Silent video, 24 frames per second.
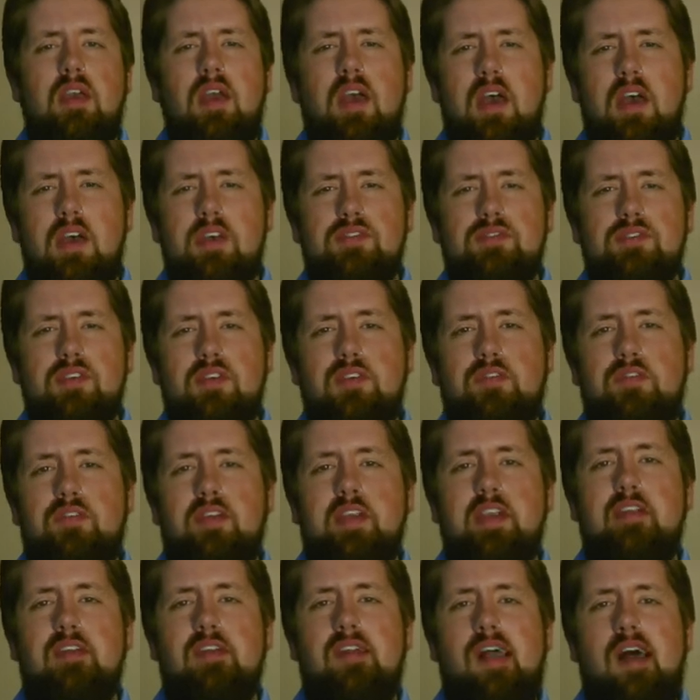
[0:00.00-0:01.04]
So to
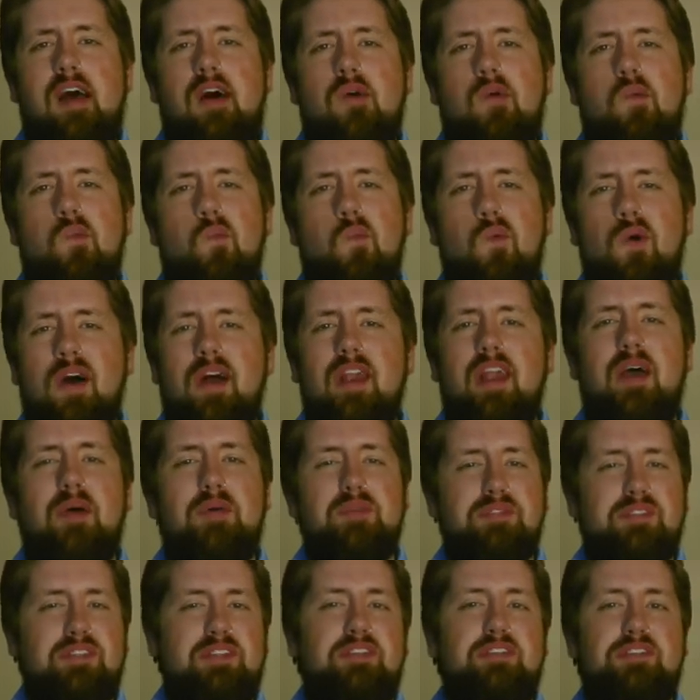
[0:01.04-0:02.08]
figure out what I
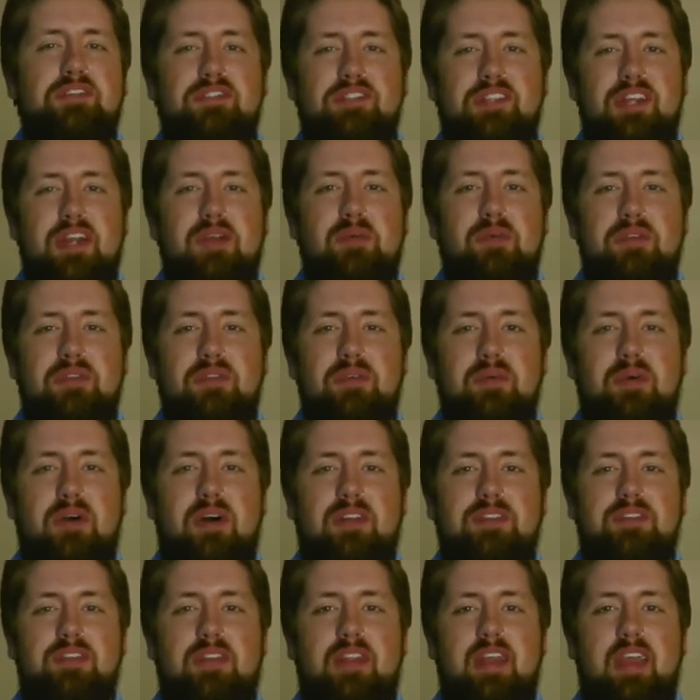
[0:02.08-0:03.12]
was going to share with you all
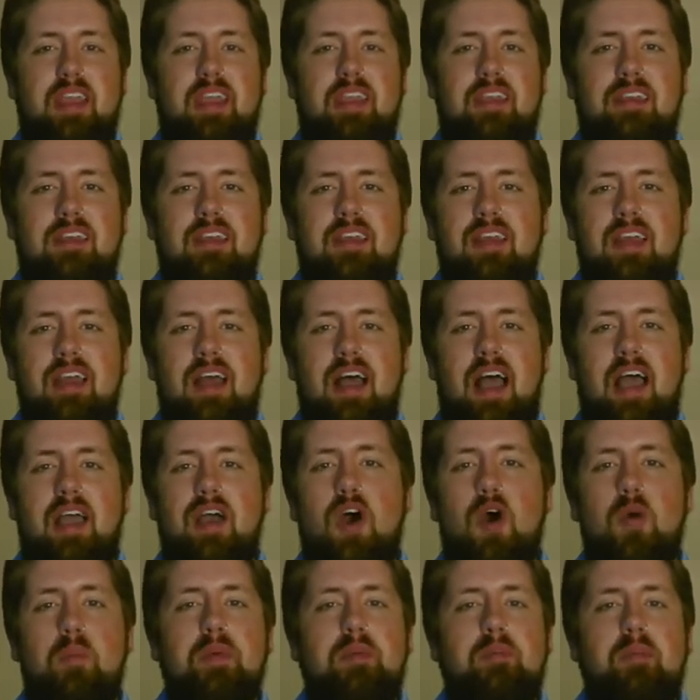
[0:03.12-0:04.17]
today, I
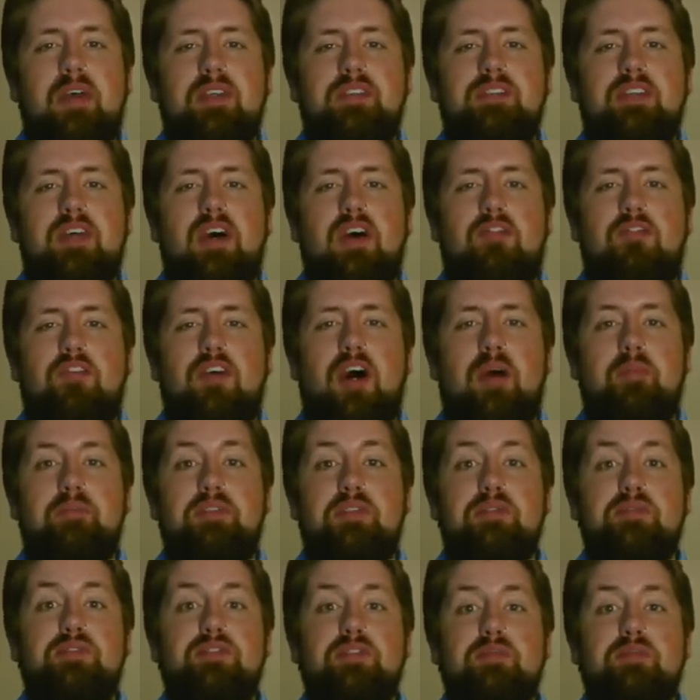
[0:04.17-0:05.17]
opened myself up to some